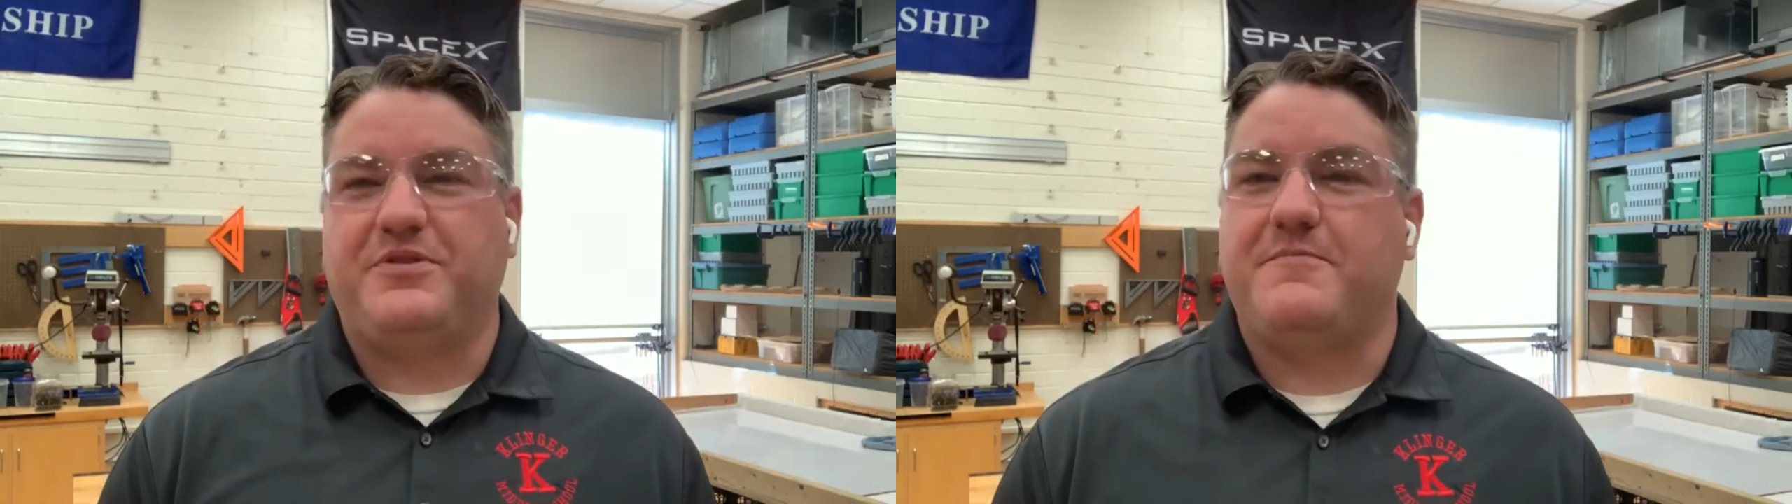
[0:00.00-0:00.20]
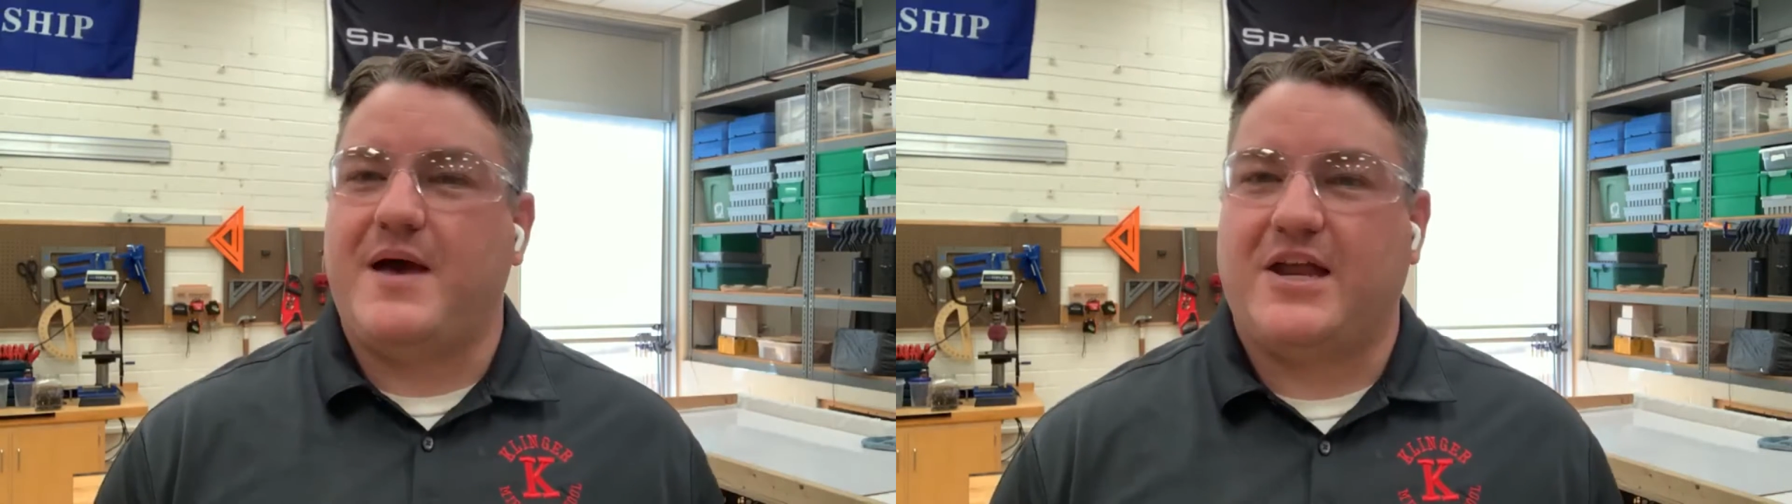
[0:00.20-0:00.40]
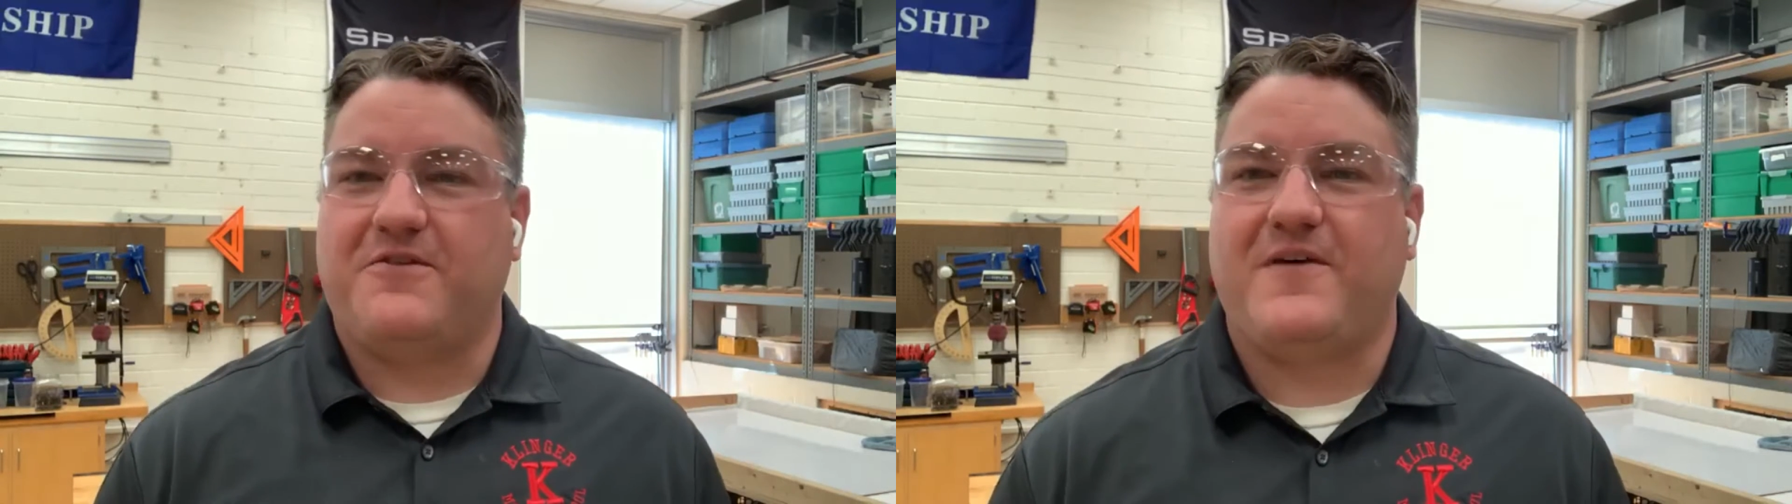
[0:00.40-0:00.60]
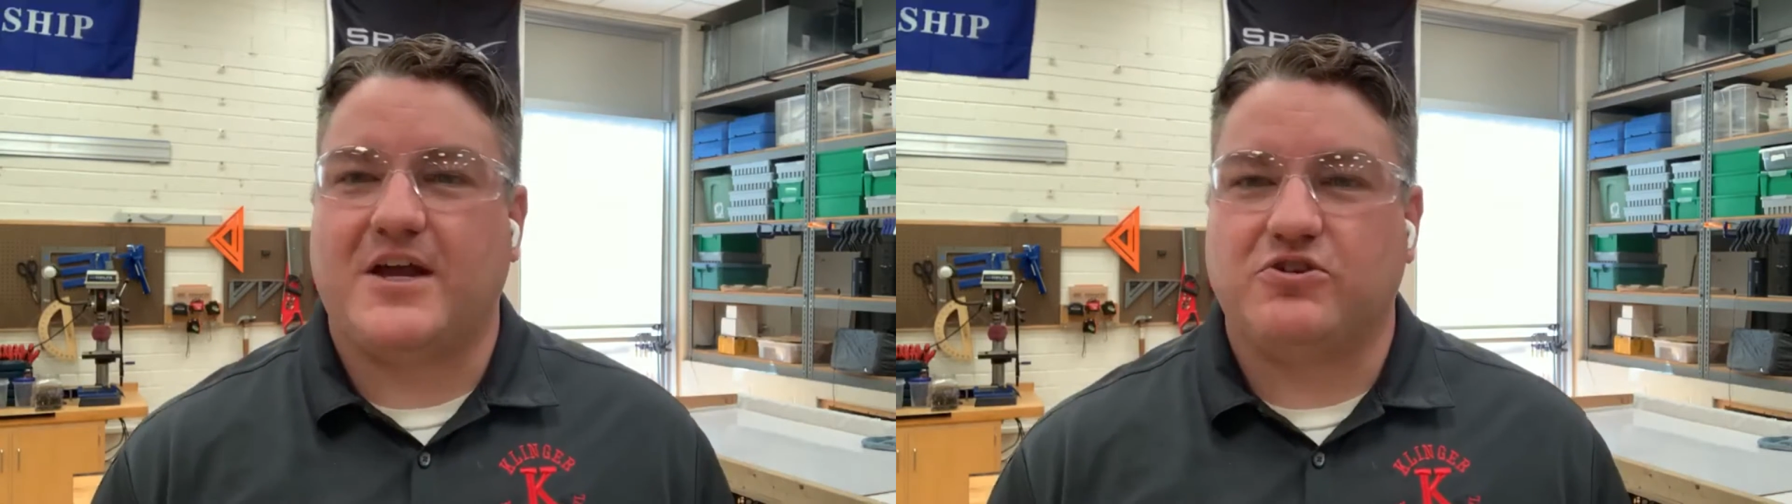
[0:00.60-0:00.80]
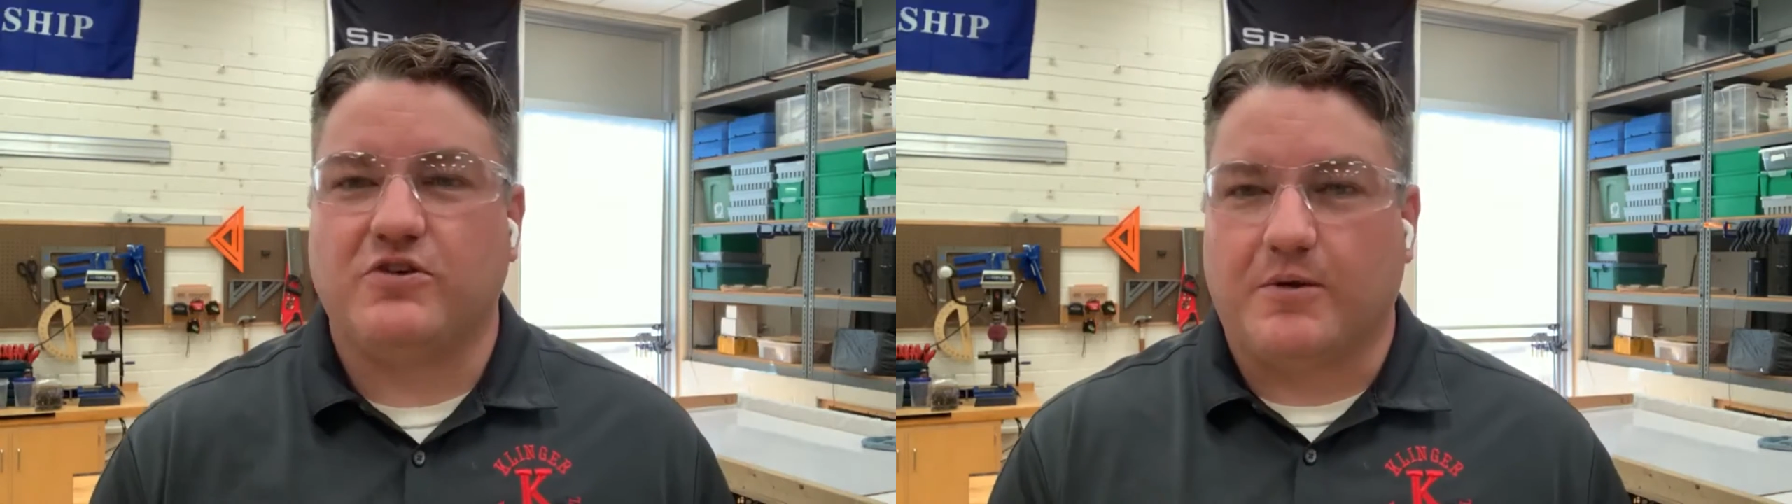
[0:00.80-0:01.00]
the
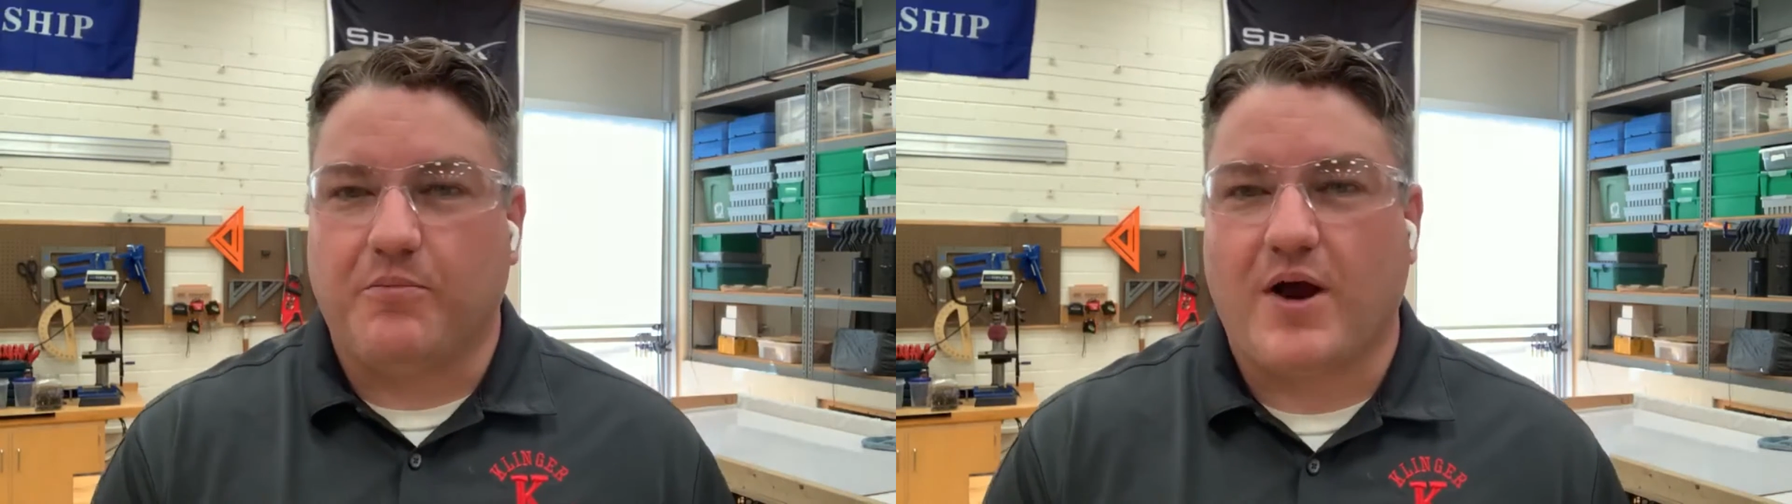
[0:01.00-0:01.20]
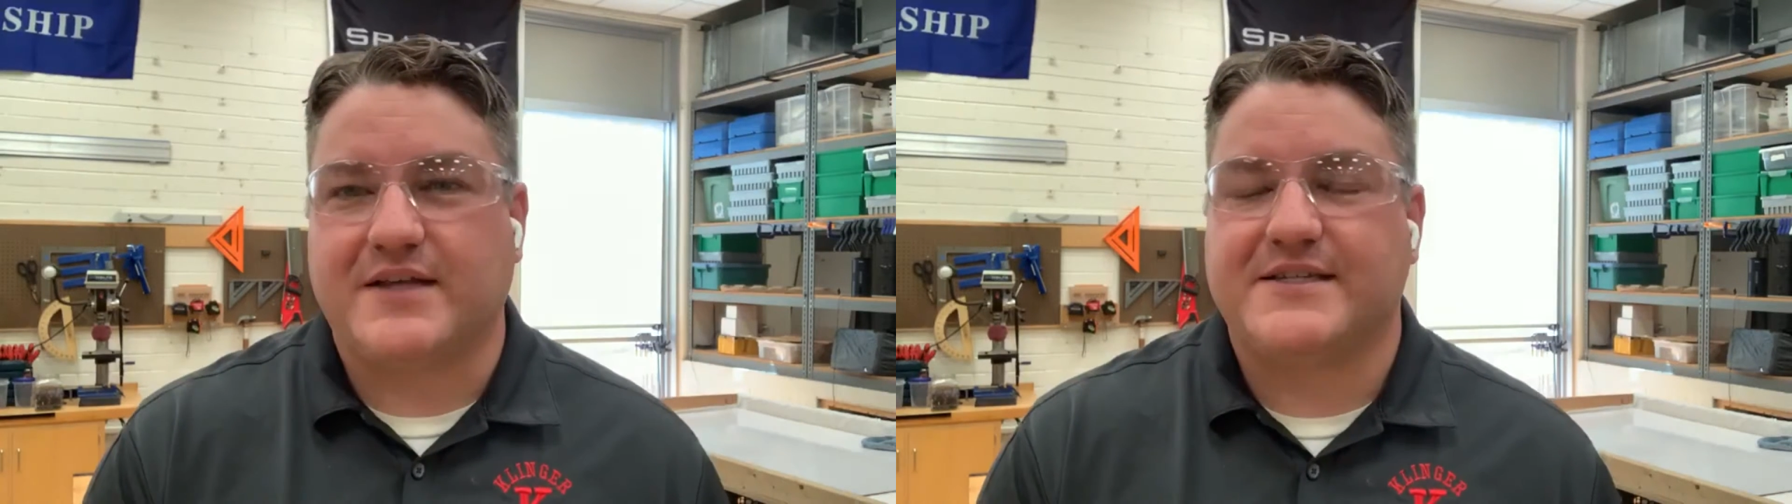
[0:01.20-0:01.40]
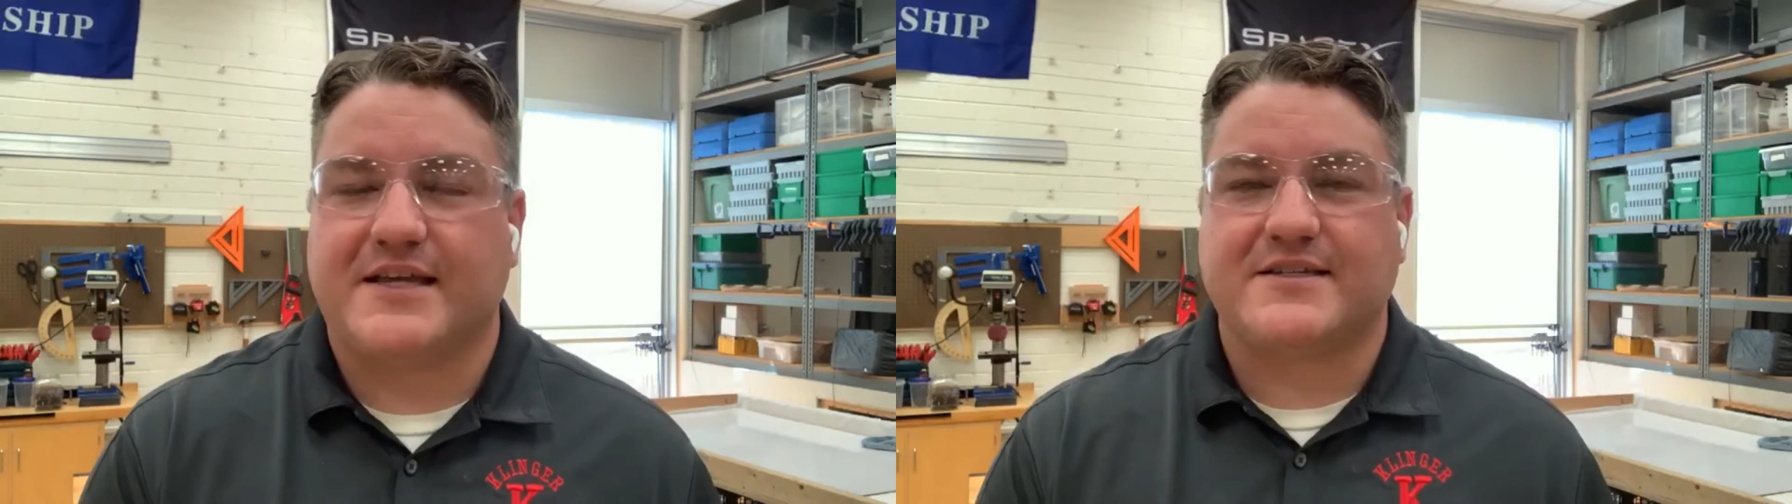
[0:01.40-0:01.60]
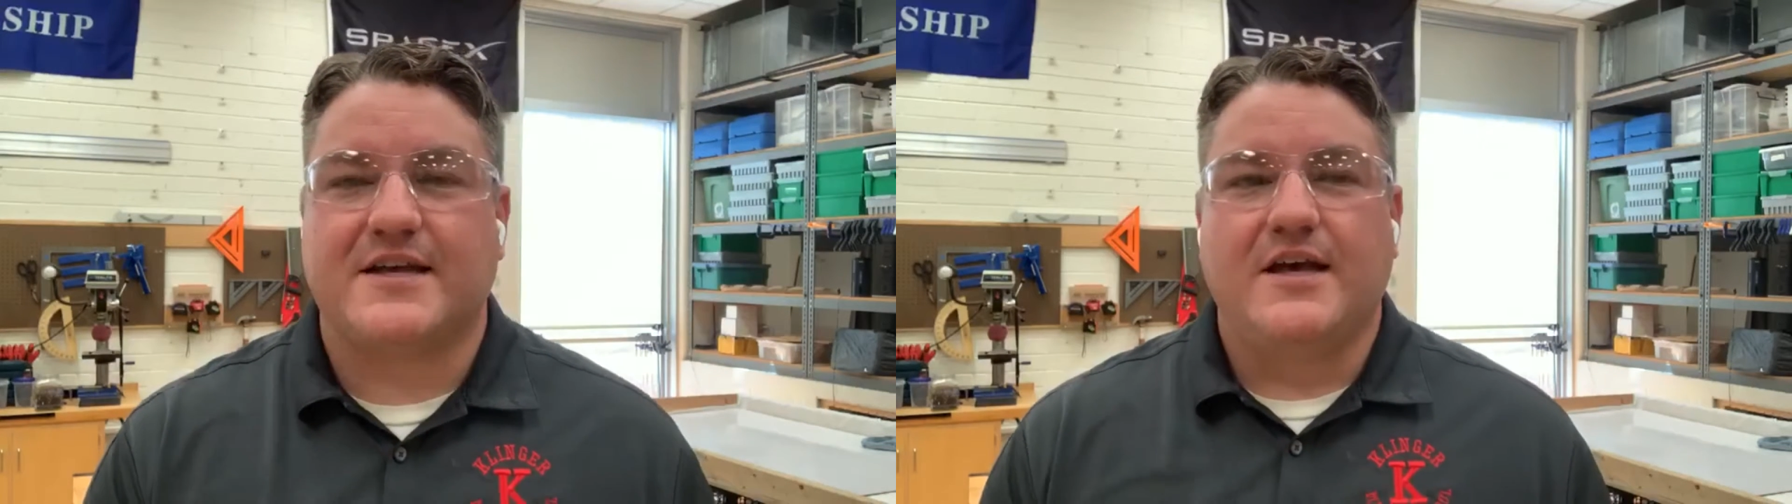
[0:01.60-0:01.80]
manufacturing process?